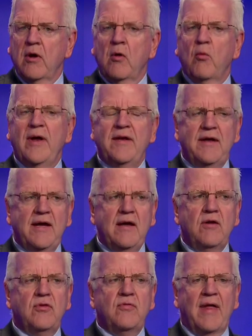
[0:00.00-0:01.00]
We
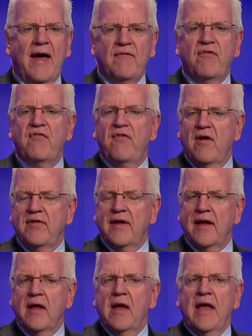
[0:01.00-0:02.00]
need that
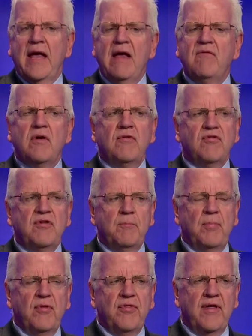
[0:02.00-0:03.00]
funding. Even a
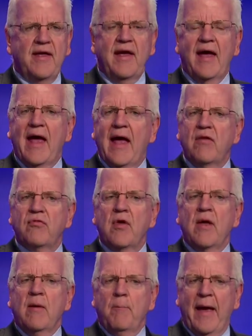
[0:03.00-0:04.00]
simple thing as
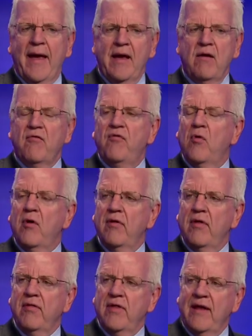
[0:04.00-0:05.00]
paying for
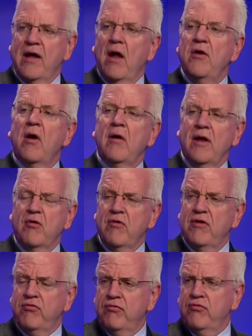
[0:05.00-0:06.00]
the
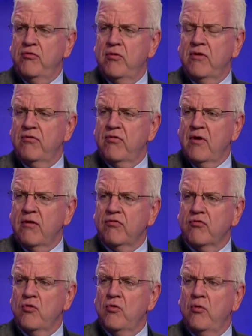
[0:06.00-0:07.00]
increase in students in our
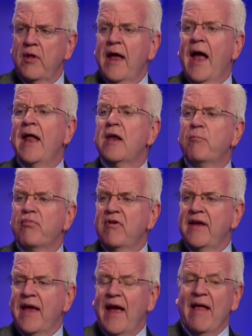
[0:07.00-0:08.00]
school and the
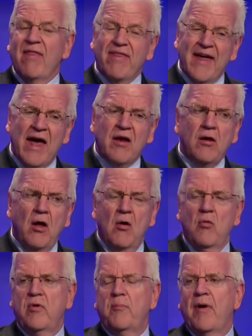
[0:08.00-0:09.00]
pre-K. That
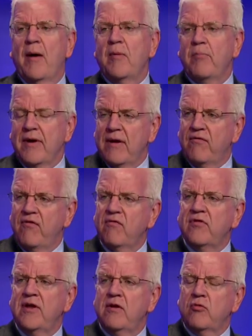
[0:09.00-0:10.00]
alone would probably bring in
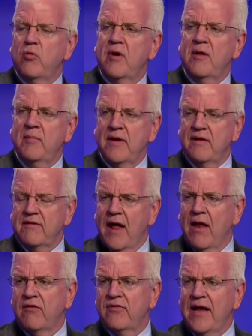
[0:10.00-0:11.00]
$15 to $20 million
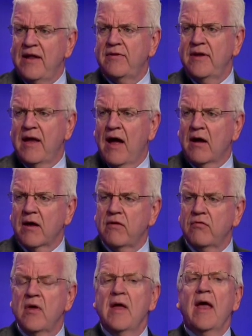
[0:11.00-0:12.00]
into
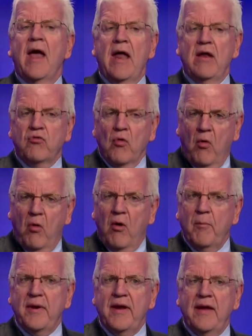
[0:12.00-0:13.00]
Yonkers. And it's
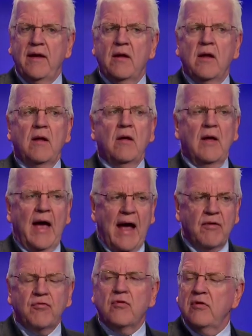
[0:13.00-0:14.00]
Albany
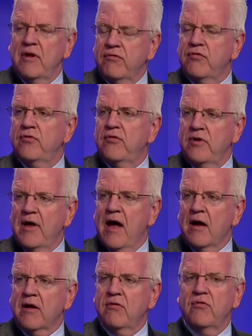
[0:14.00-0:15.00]
has to listen to
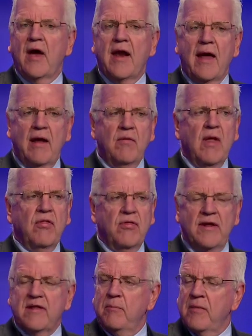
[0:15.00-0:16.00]
Yonkers. And I
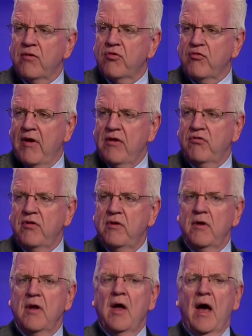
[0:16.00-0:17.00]
think the administration,
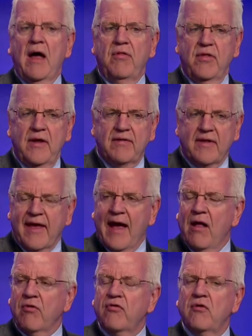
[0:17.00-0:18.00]
I think the
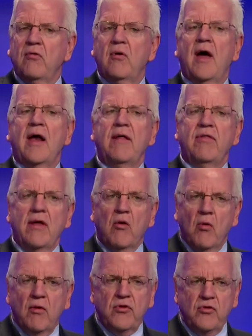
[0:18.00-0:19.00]
council, and I think
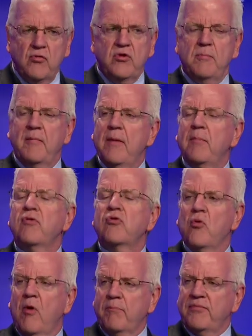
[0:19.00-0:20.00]
all the union members
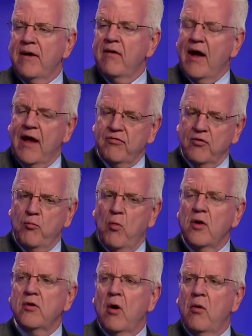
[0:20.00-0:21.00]
go up there as
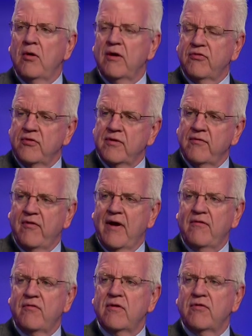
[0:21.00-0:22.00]
one coalition to
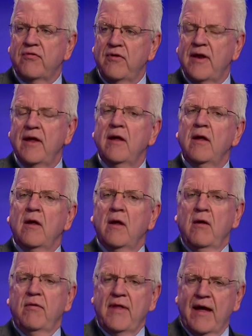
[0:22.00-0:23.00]
fight for the city.
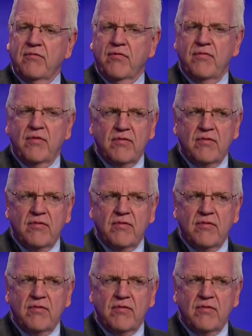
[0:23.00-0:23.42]
That's